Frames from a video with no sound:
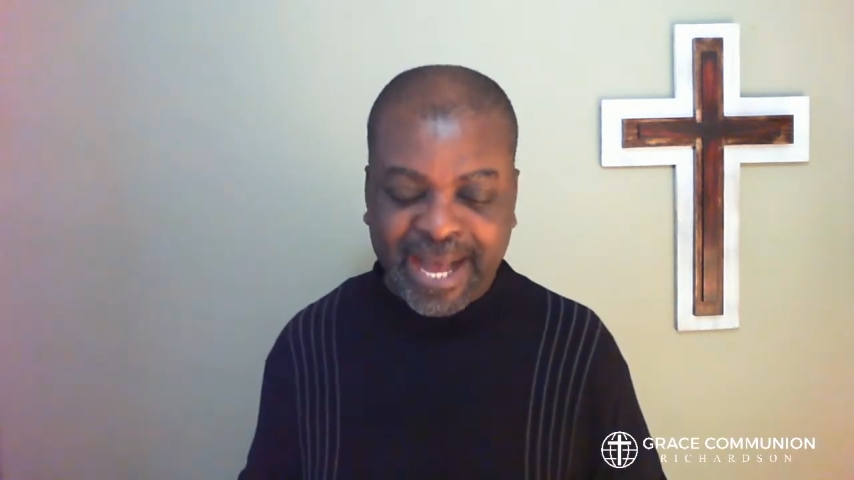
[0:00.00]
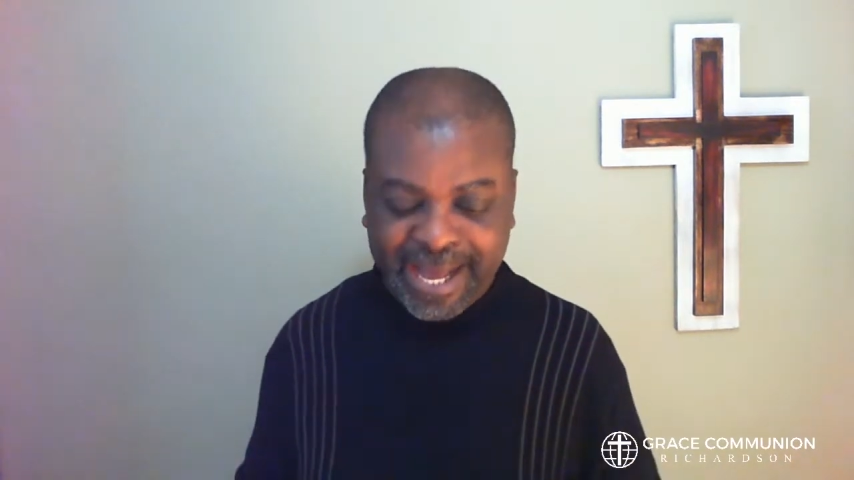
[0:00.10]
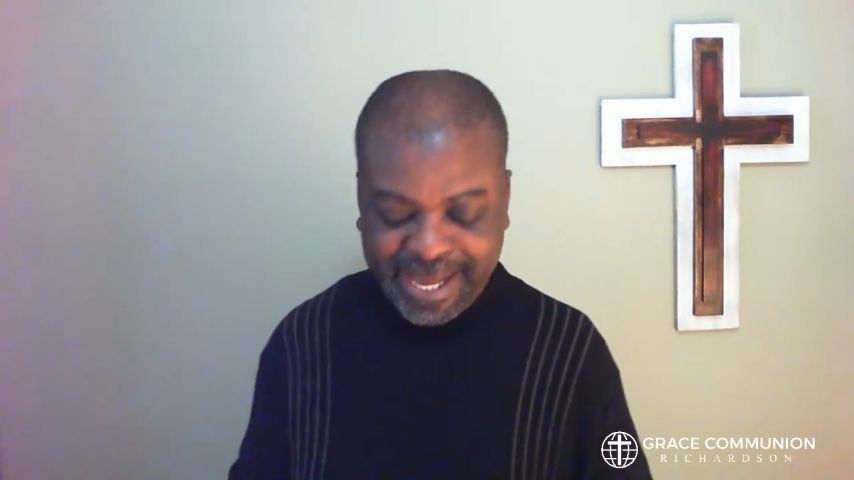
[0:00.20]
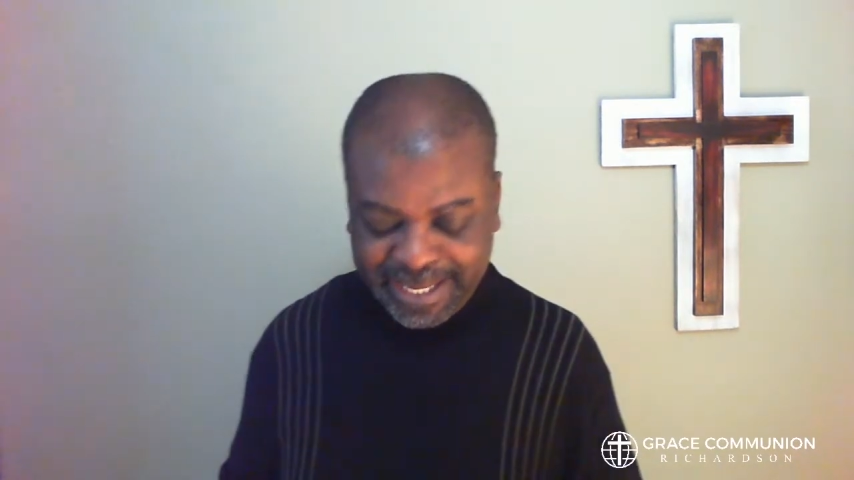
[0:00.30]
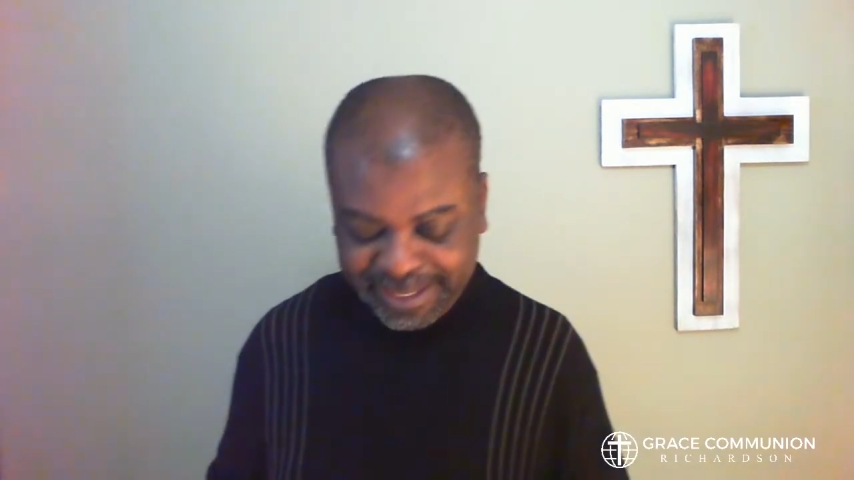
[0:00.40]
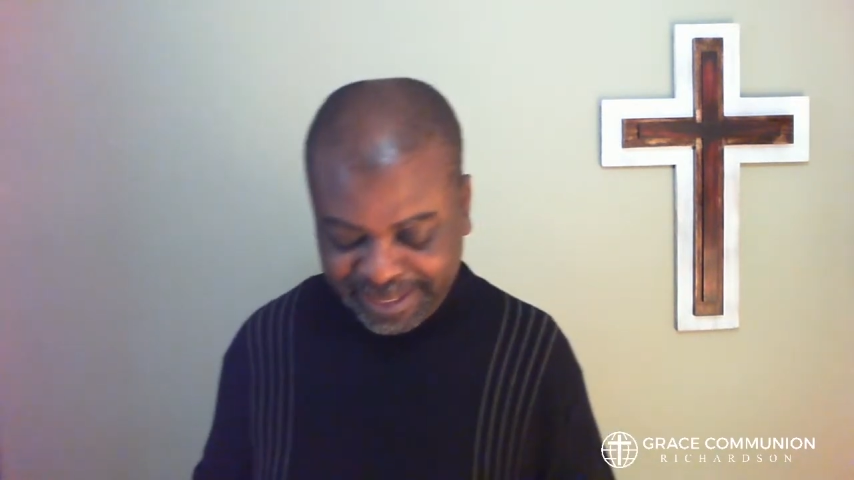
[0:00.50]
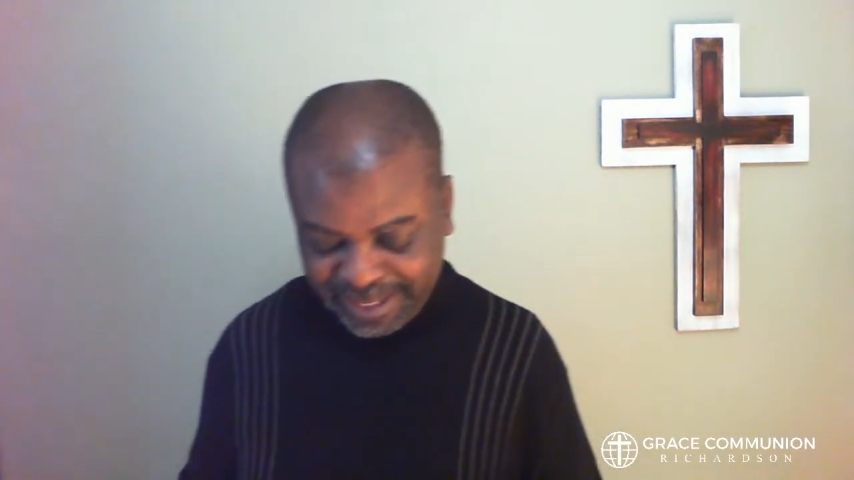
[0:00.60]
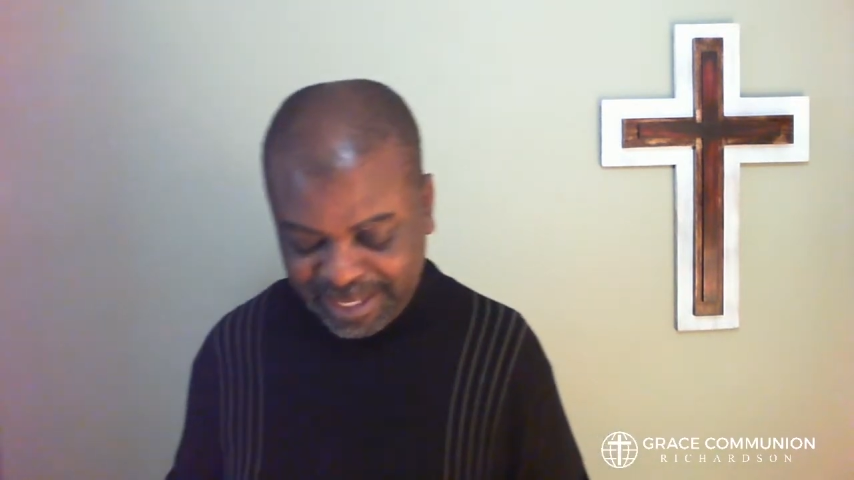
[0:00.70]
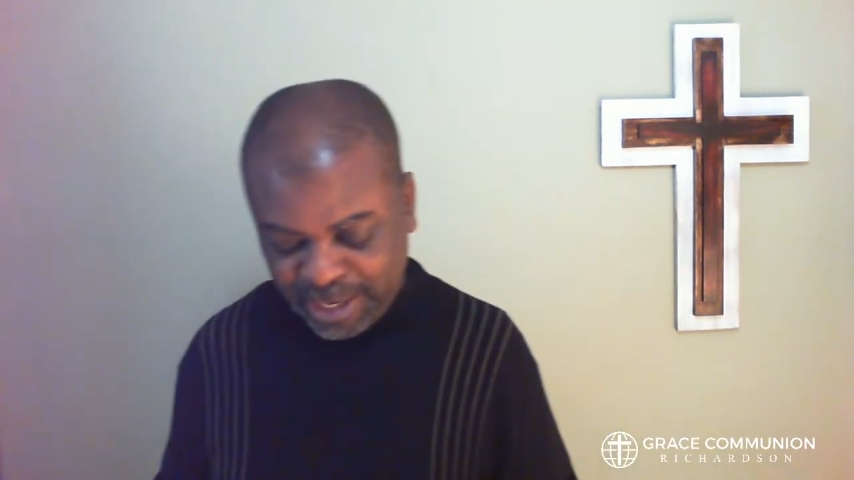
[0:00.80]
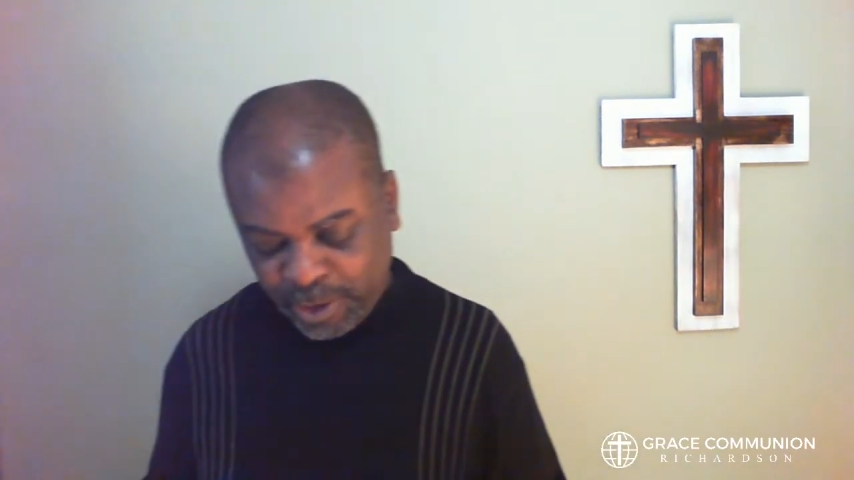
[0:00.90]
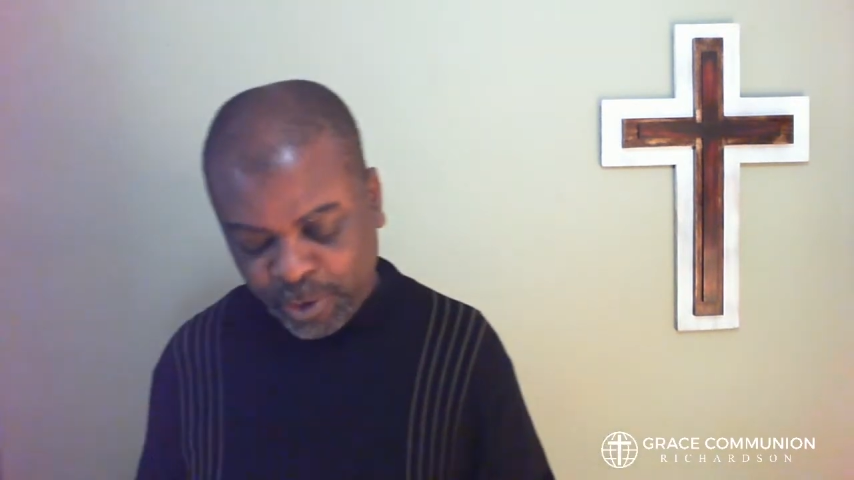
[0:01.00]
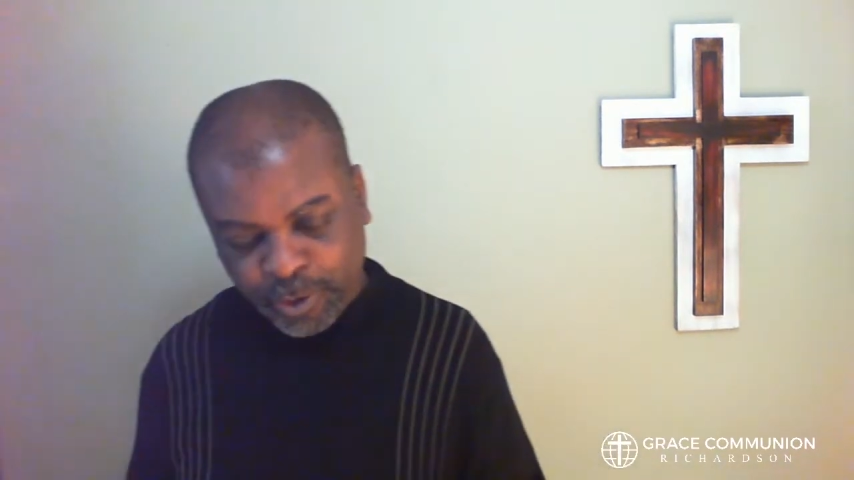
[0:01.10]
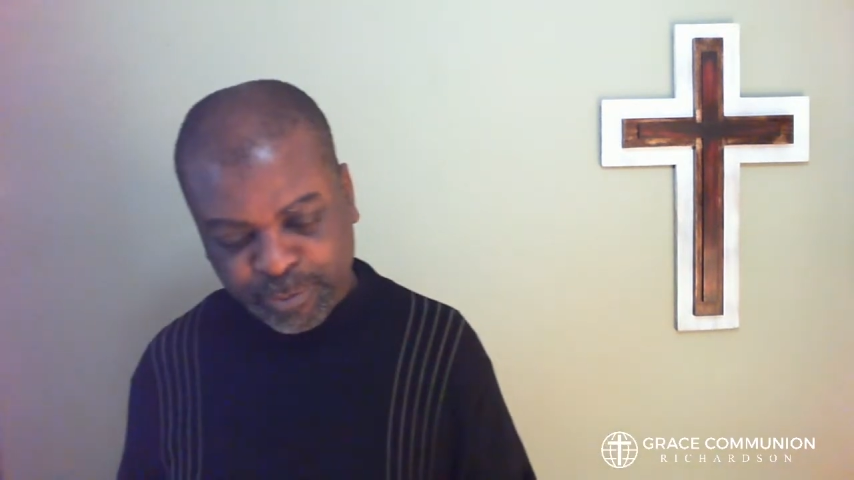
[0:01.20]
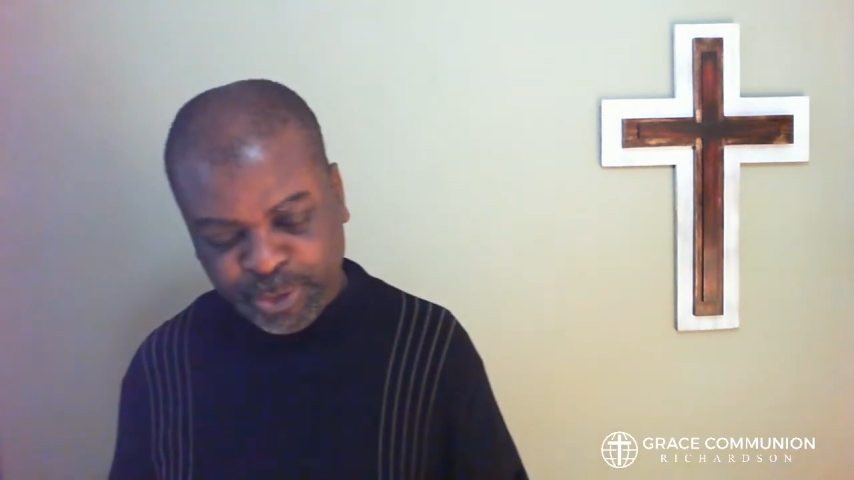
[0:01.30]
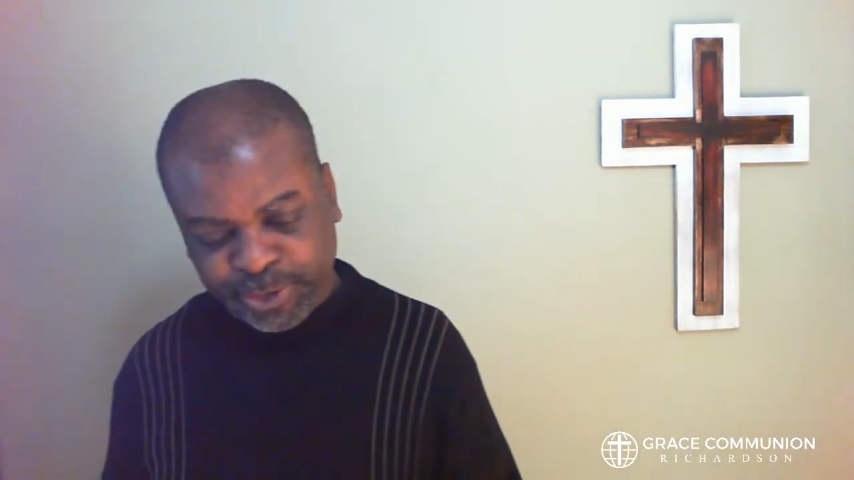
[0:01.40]
and
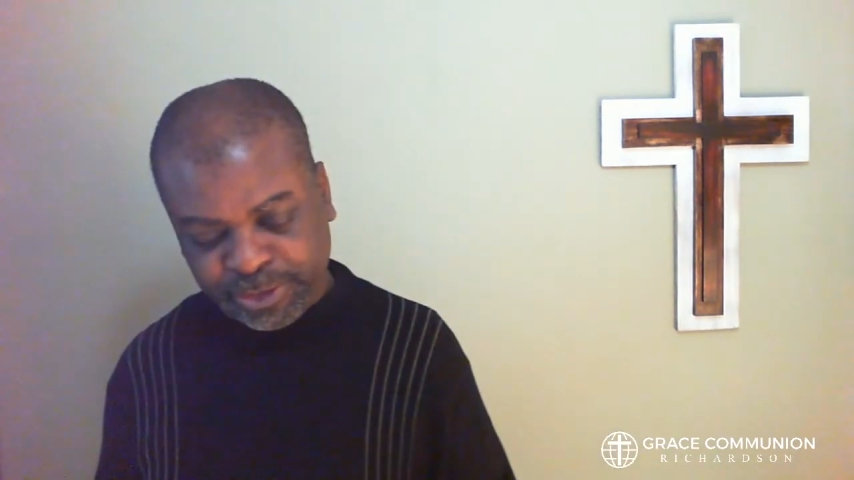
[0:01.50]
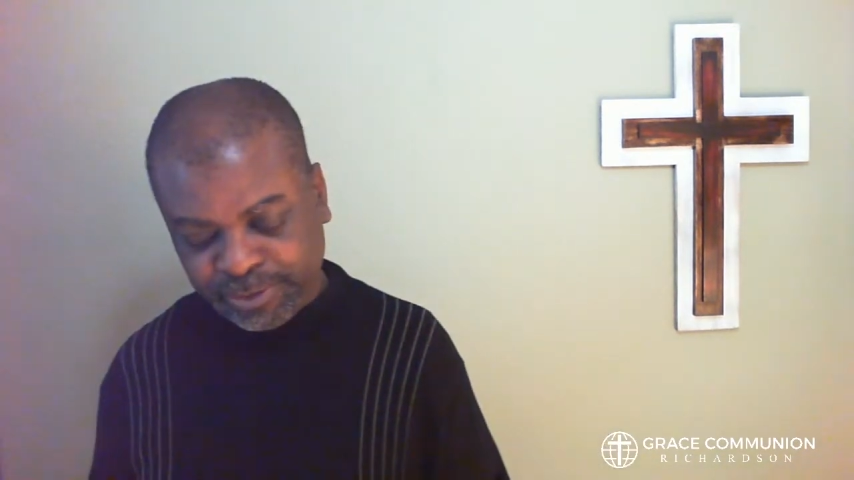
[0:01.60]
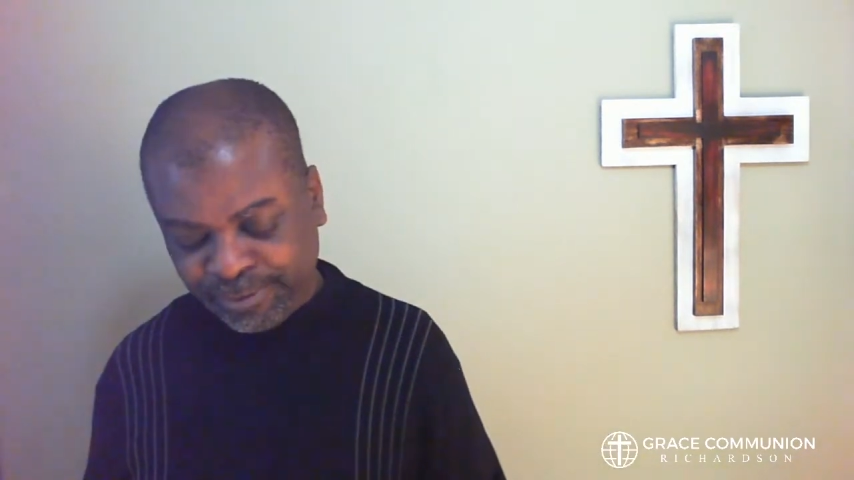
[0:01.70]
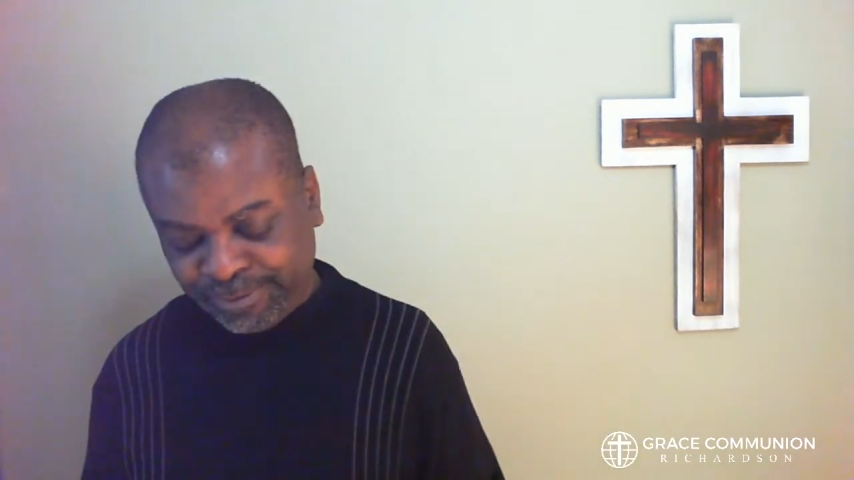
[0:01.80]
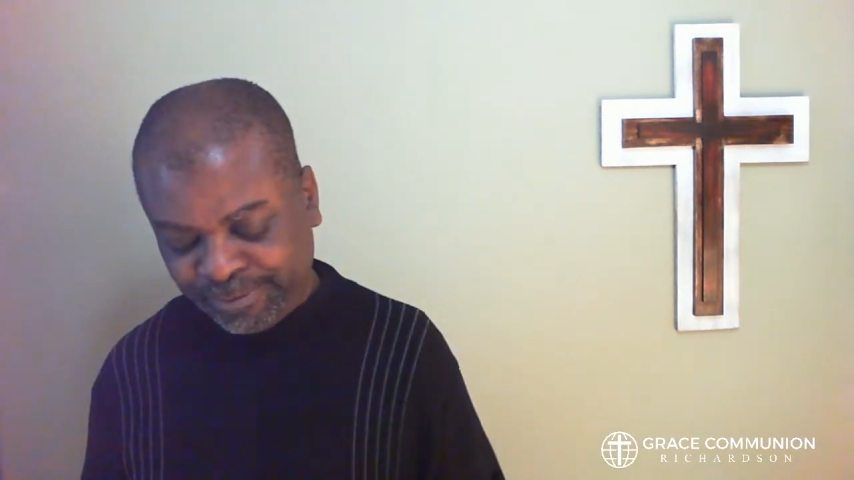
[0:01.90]
communal.